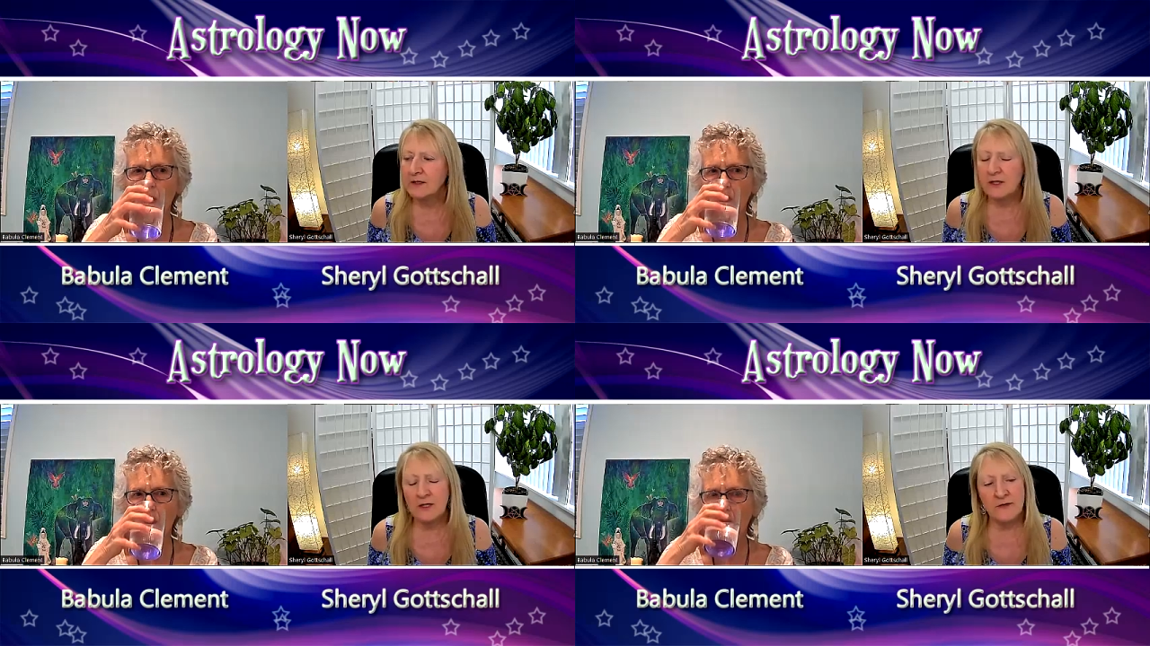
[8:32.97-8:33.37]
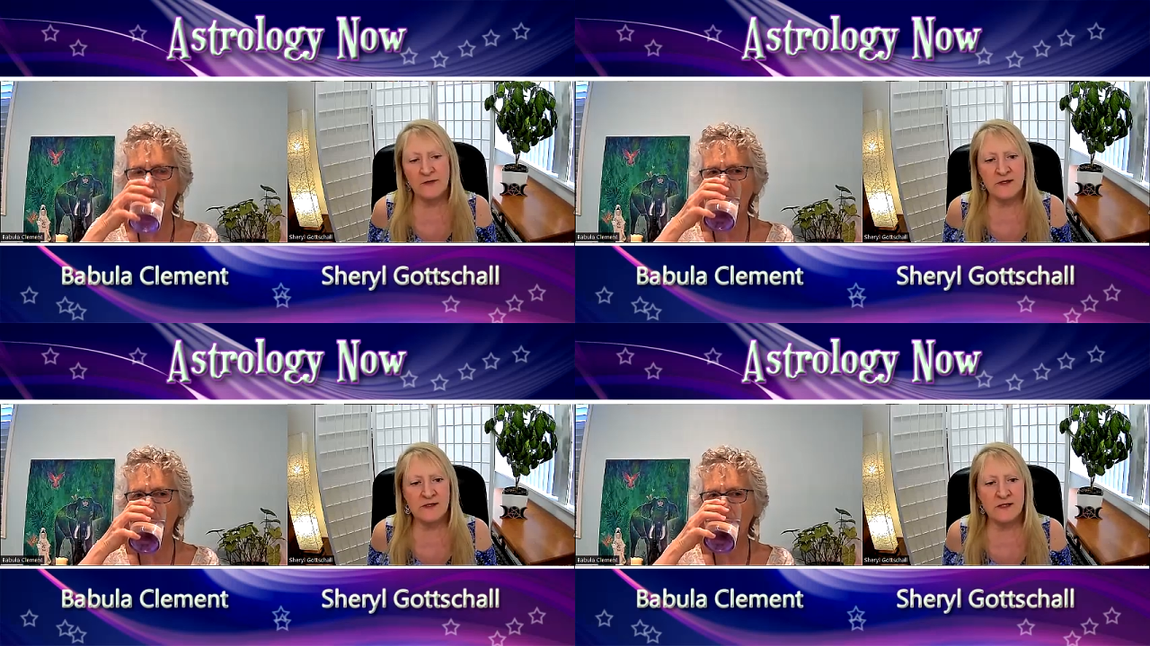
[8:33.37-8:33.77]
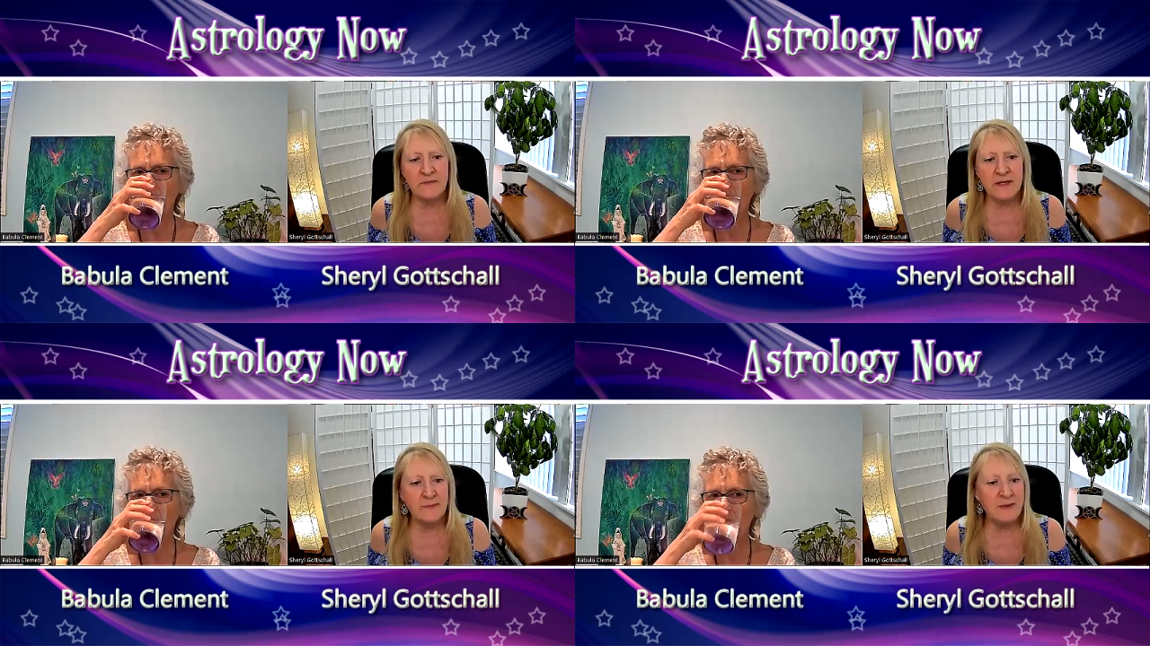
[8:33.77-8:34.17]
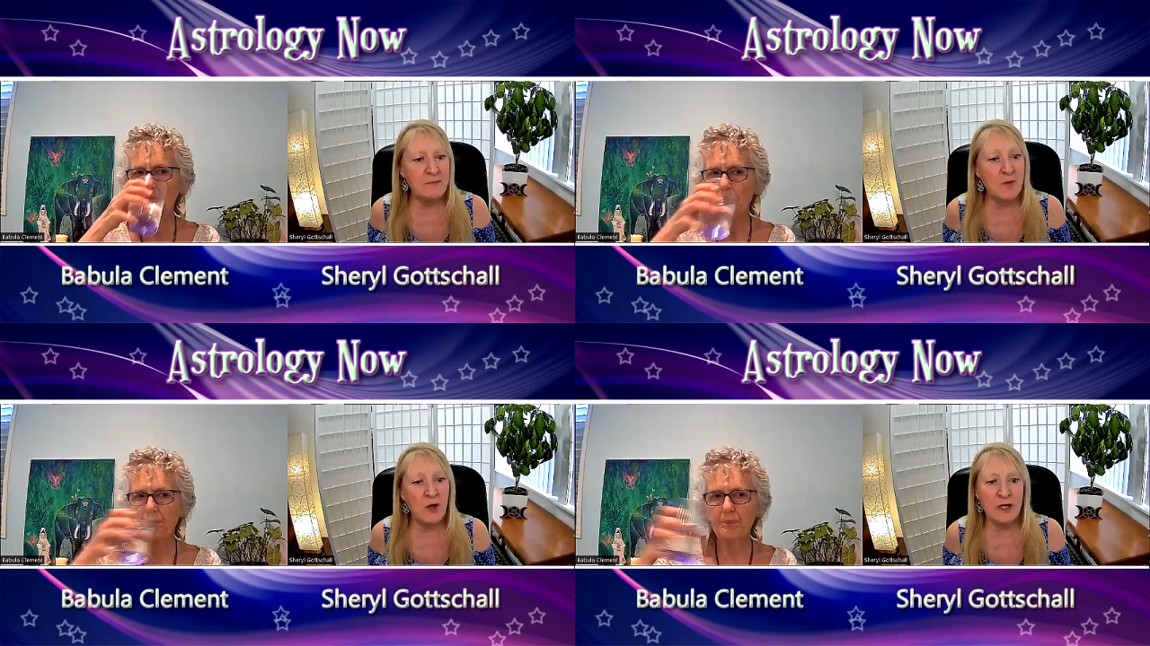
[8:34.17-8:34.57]
Speaker 1: you know, things can be a bit
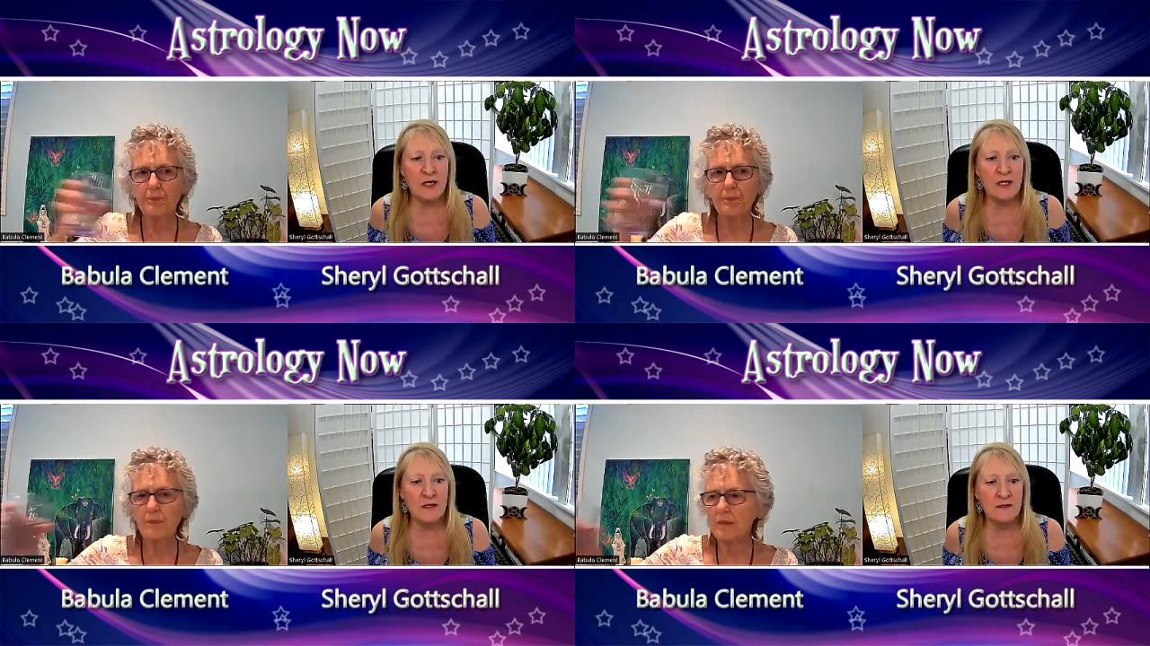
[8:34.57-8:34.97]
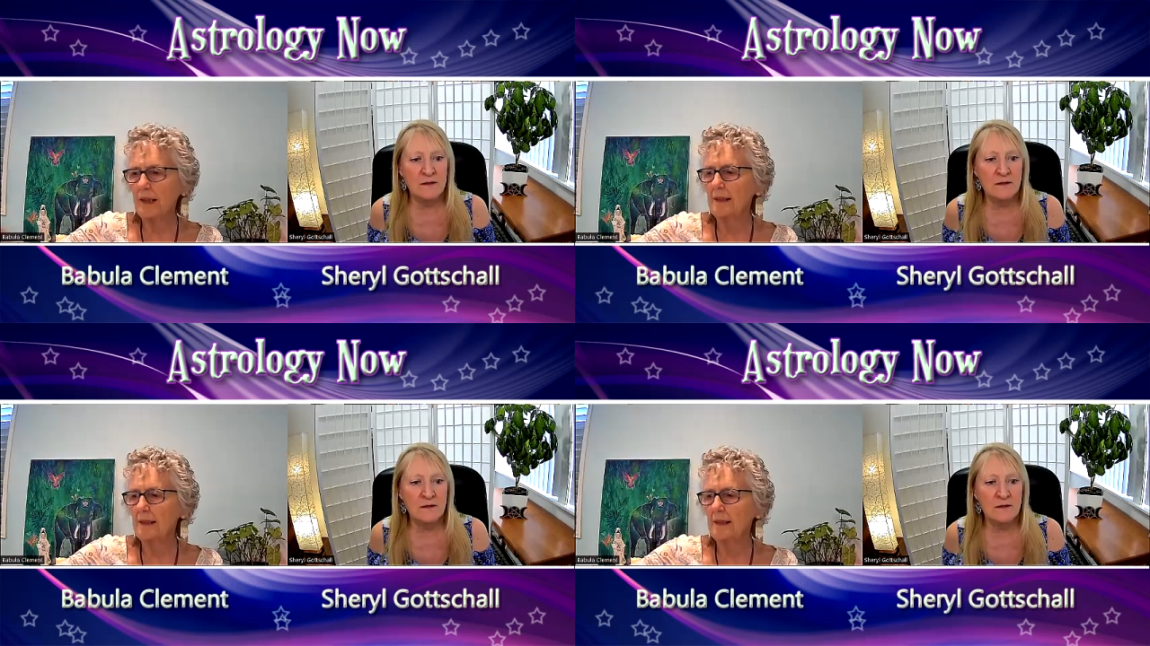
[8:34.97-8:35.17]
murky.